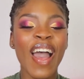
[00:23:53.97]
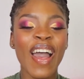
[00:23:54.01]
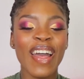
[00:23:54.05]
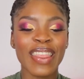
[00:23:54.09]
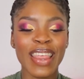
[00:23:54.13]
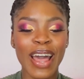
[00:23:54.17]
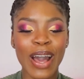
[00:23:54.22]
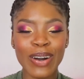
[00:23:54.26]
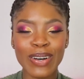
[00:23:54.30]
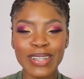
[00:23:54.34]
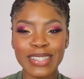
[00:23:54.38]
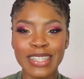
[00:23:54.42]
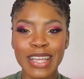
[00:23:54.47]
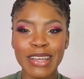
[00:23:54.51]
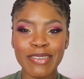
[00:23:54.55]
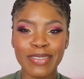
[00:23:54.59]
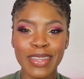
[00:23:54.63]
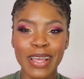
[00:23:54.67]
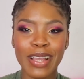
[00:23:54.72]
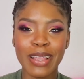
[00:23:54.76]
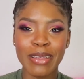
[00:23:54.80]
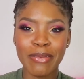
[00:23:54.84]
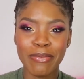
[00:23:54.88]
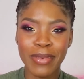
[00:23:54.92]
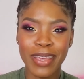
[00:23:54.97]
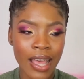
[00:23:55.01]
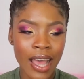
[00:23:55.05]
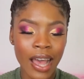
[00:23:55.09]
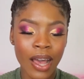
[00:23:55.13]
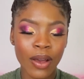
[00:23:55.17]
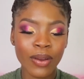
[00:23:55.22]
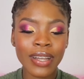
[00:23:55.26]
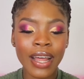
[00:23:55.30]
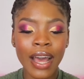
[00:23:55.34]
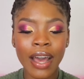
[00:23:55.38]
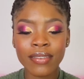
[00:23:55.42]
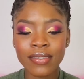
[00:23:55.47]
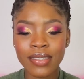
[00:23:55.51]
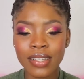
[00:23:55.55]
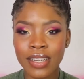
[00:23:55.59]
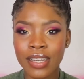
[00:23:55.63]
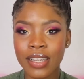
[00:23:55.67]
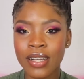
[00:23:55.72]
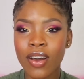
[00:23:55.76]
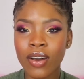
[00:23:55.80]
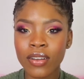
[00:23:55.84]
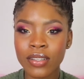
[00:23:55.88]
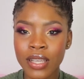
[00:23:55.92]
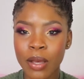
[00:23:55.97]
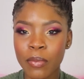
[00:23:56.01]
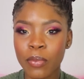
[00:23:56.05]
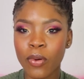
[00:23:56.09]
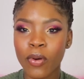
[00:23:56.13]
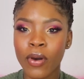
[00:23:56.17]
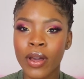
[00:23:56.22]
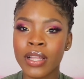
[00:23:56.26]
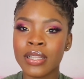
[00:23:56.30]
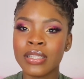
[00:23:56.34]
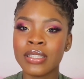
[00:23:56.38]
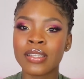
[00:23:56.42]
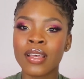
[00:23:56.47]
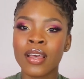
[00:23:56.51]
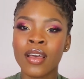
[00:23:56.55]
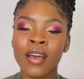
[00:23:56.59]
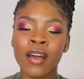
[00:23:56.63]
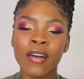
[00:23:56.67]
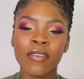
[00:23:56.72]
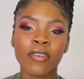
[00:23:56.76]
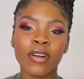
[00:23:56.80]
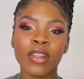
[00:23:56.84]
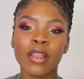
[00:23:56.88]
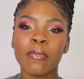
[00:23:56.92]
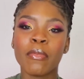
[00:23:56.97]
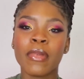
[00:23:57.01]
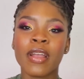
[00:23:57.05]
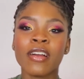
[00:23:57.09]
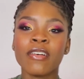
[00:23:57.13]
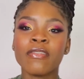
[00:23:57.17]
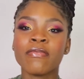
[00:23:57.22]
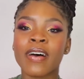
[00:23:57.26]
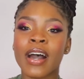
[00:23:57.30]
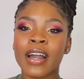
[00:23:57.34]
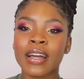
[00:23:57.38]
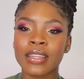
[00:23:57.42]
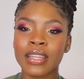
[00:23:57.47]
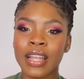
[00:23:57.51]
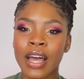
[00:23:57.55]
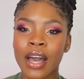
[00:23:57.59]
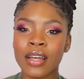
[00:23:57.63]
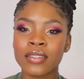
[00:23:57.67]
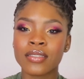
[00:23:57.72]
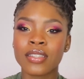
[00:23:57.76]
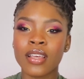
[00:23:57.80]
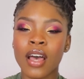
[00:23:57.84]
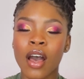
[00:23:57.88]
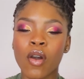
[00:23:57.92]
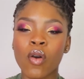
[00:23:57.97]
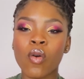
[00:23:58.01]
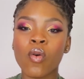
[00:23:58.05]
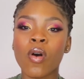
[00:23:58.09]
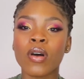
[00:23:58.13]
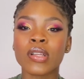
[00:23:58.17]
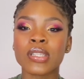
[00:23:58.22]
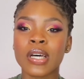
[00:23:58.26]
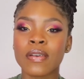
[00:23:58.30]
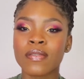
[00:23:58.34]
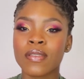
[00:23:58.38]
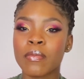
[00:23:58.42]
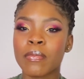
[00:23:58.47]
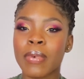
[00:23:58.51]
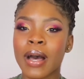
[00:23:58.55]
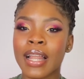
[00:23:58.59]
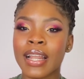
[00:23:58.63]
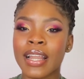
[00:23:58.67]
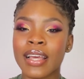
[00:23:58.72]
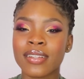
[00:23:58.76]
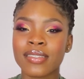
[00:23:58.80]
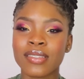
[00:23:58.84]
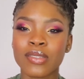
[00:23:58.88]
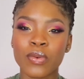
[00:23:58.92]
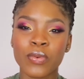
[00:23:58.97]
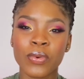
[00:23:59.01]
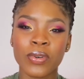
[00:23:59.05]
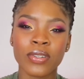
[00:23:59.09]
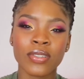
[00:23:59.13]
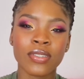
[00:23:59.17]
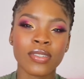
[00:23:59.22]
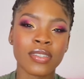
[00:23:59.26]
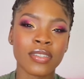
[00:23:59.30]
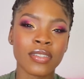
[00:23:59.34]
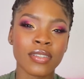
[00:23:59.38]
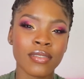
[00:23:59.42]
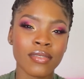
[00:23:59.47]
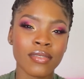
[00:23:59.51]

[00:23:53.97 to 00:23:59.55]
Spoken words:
That was definitely me. I would have to deduct a point for the mere fact that a quarter of the palette was